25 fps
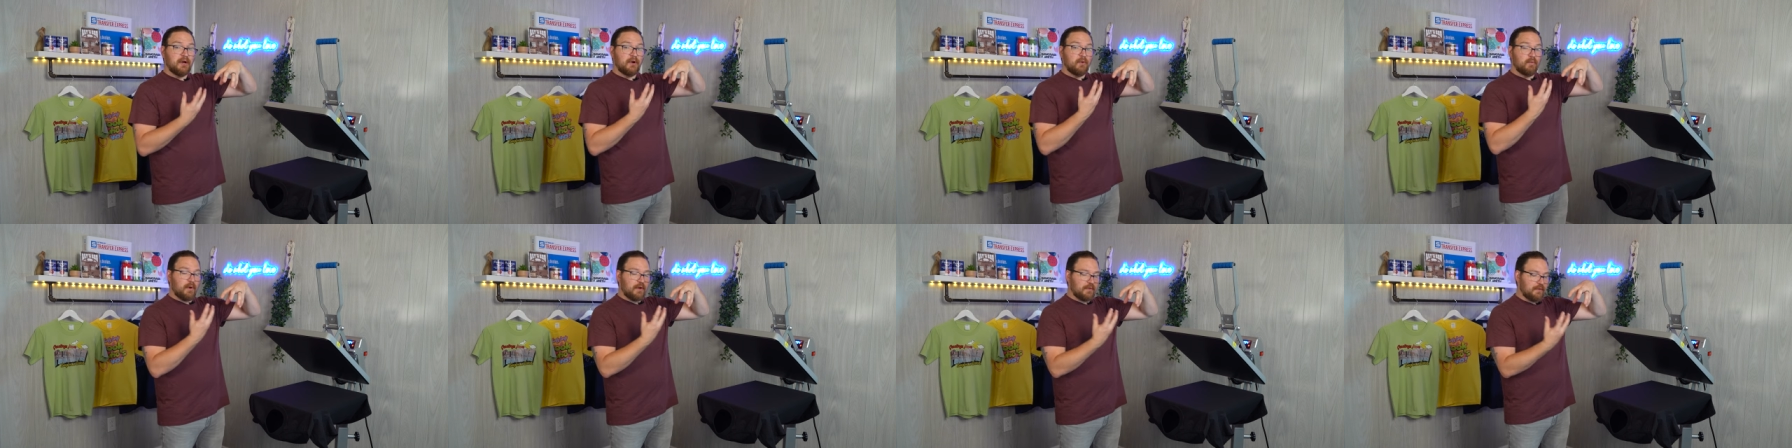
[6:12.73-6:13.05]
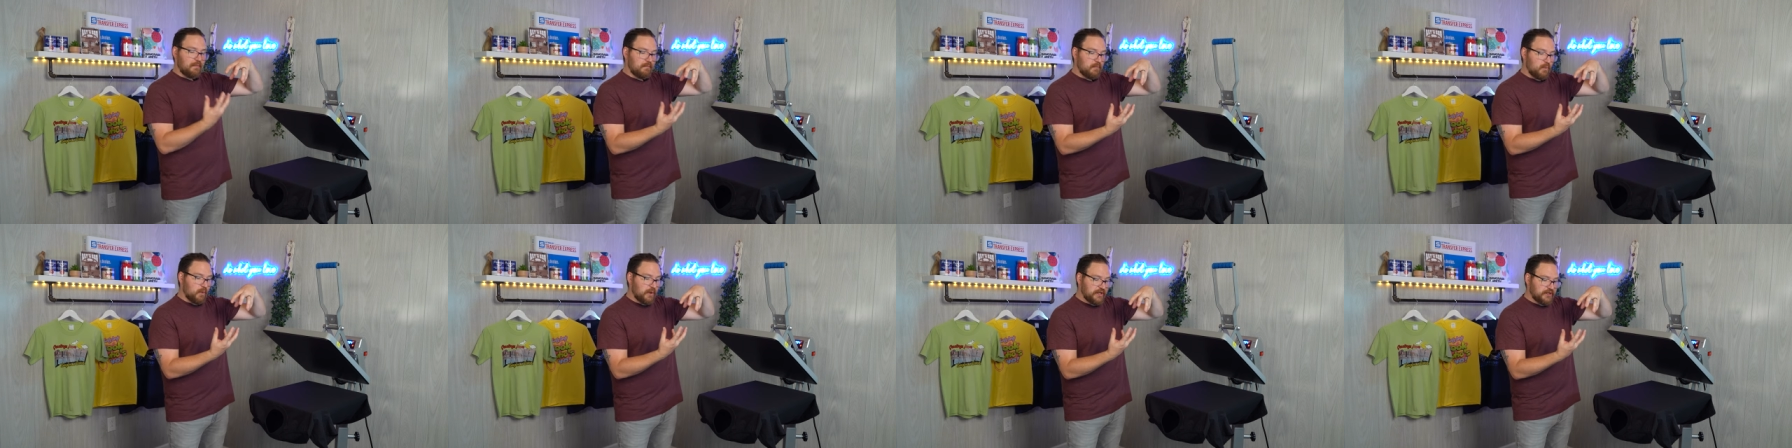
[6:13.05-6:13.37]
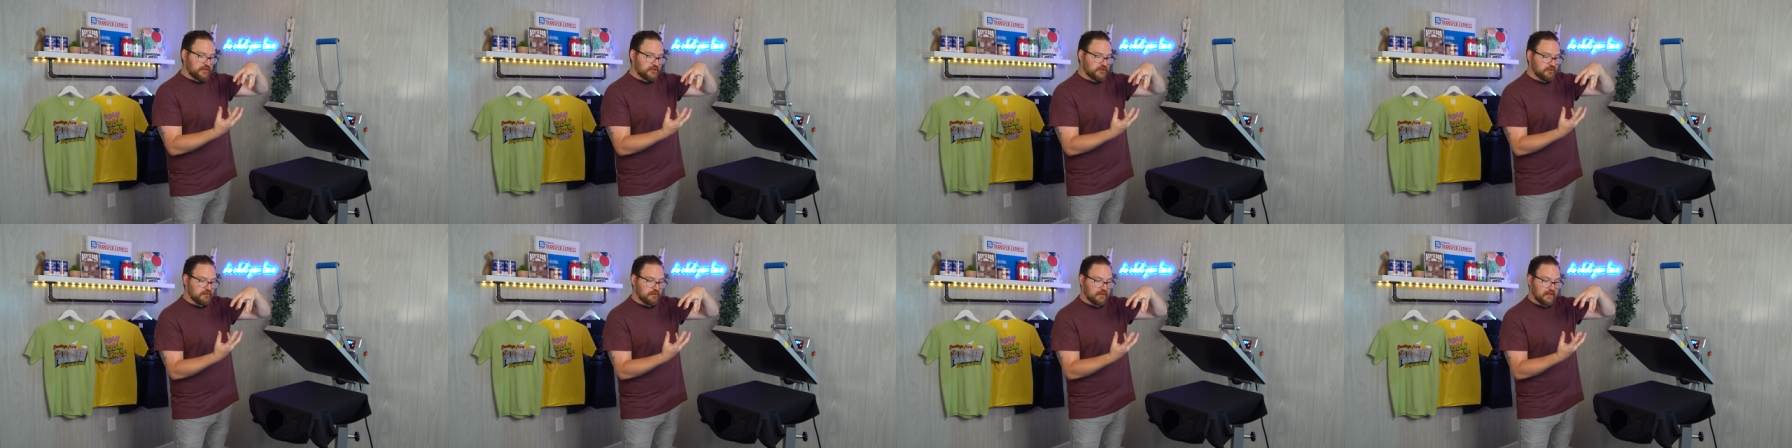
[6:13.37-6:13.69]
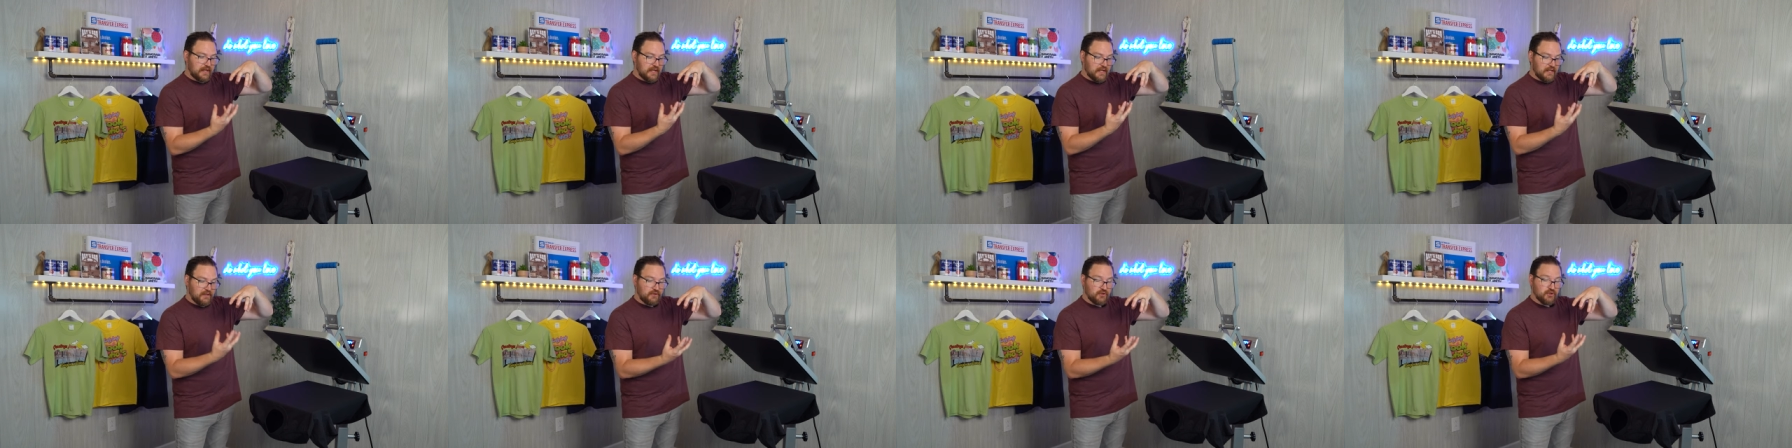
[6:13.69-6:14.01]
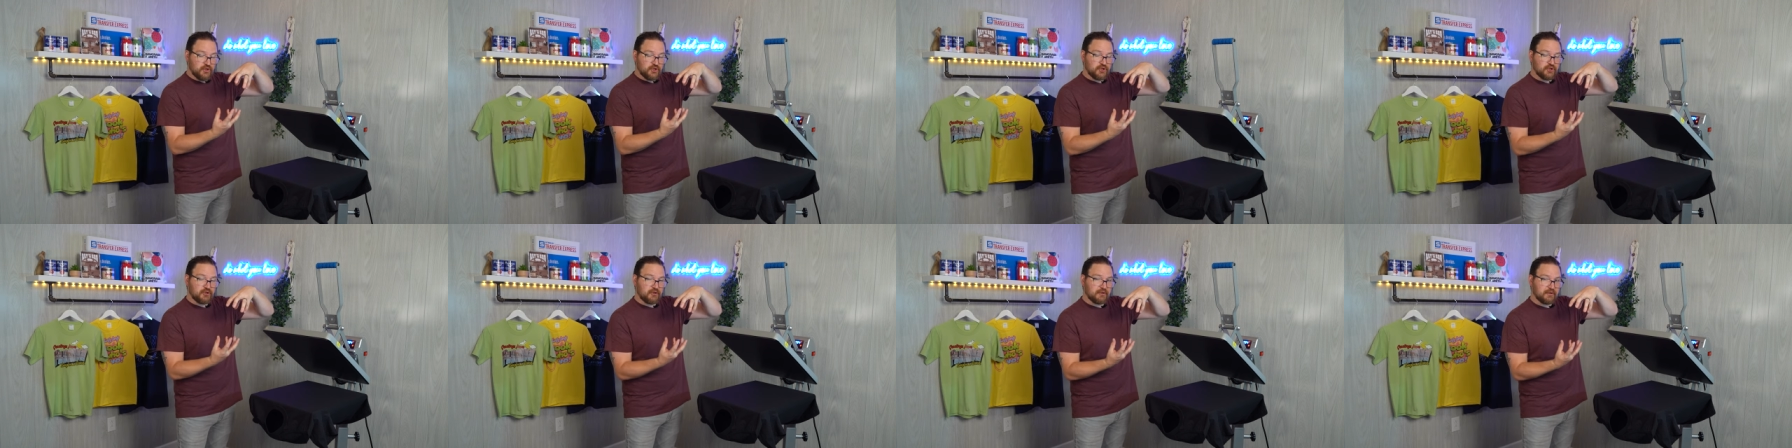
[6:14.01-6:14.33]
while the moisture in the
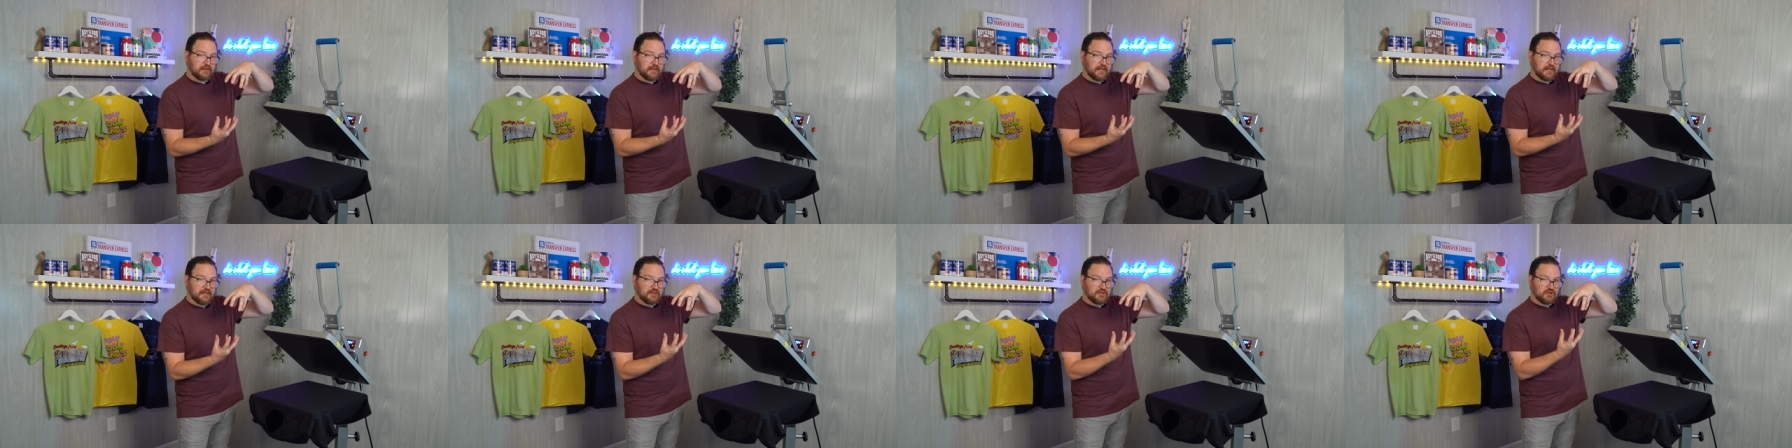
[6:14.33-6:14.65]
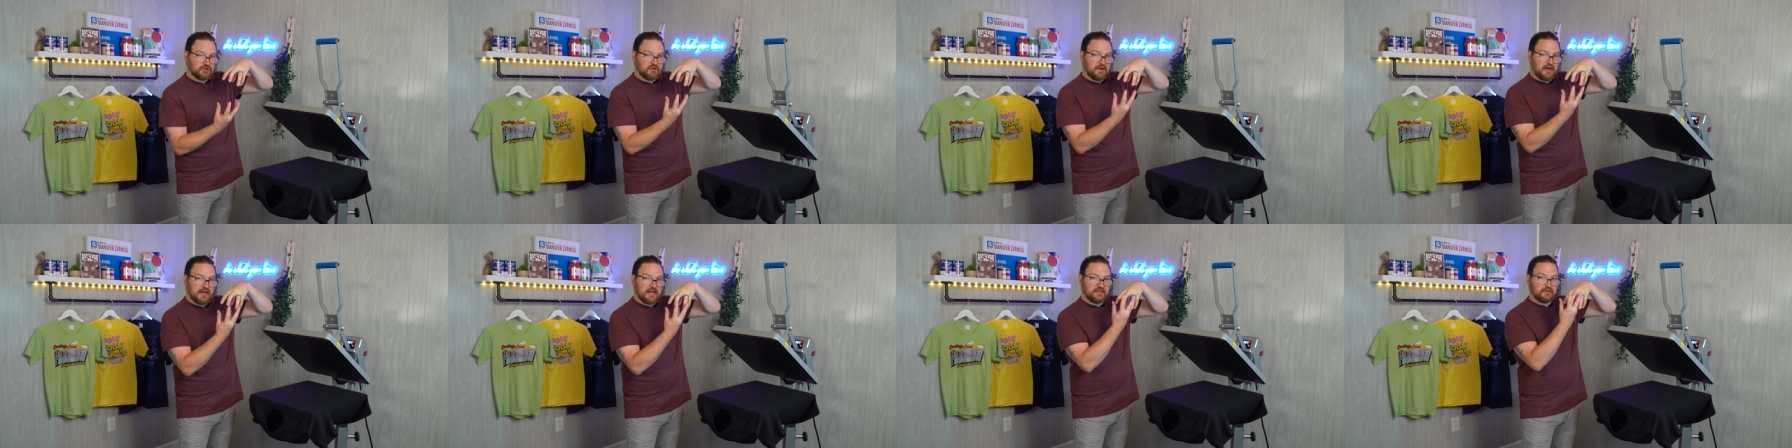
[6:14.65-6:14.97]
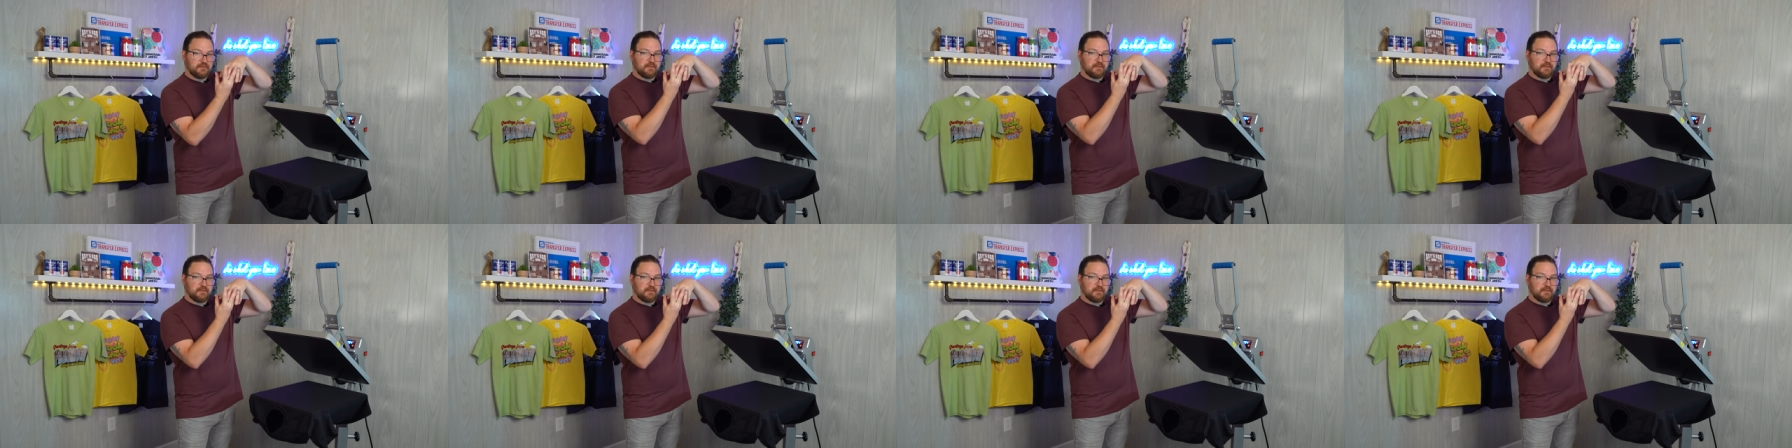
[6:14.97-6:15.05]
shirt is trying